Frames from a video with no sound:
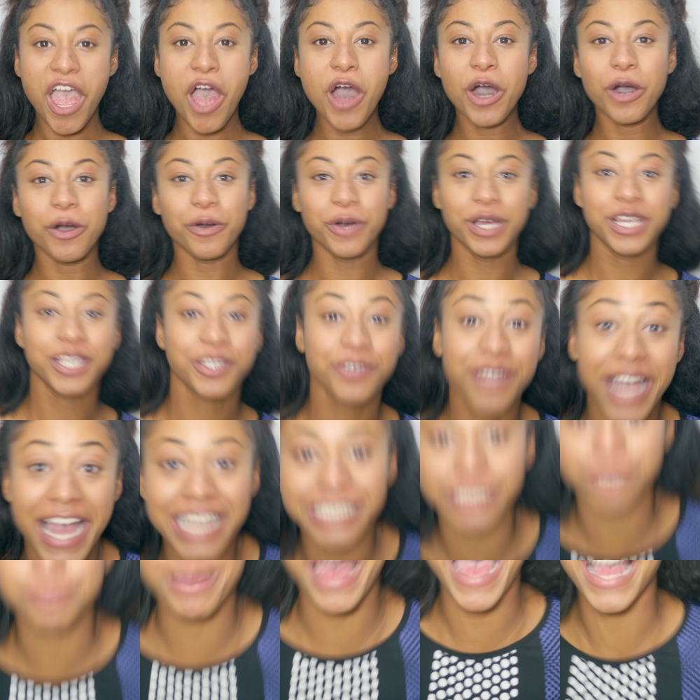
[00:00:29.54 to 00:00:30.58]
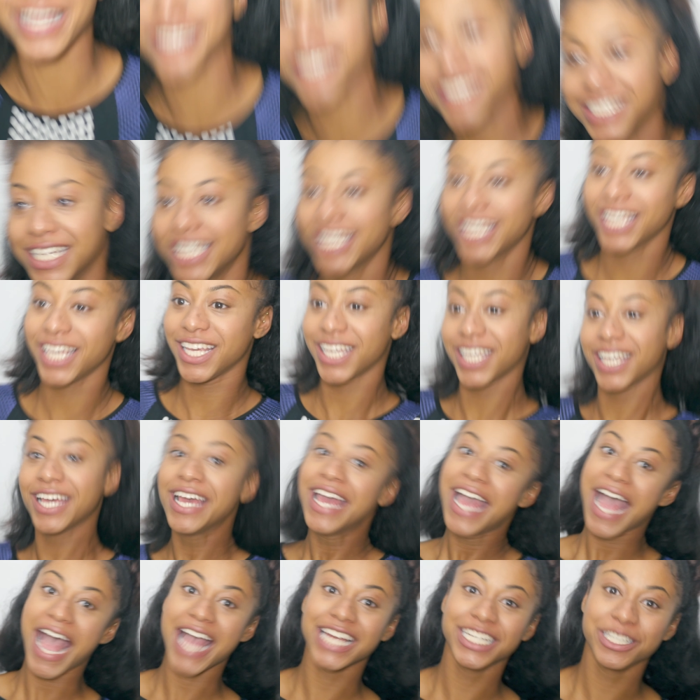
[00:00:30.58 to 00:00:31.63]
Oh, you guys are back.
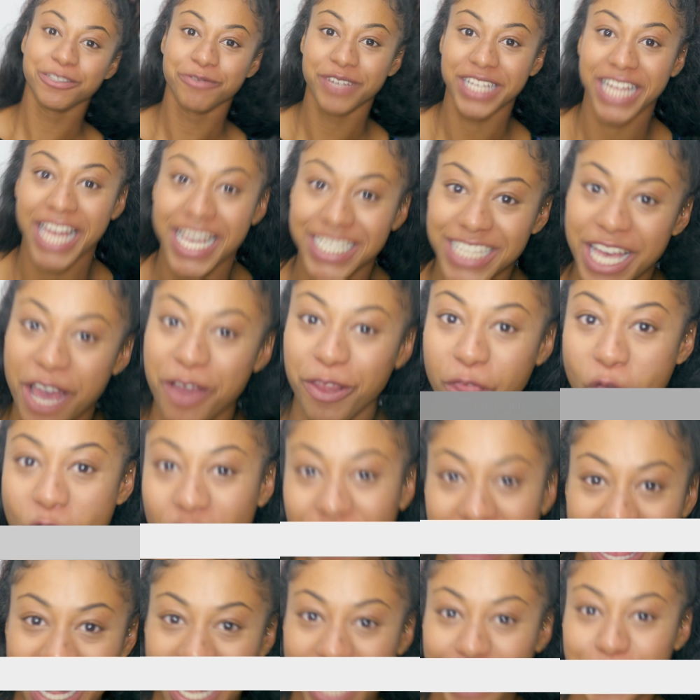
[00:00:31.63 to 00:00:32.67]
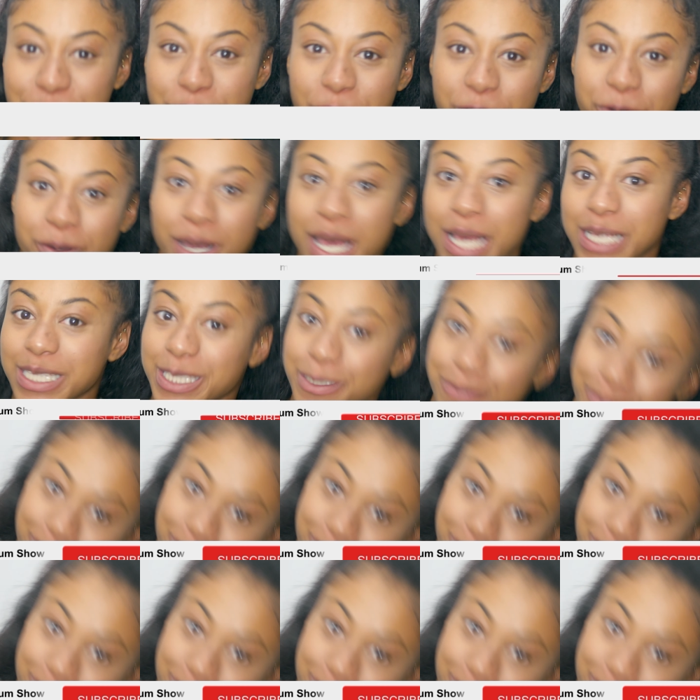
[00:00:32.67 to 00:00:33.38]
I didn't realize how long that intro was.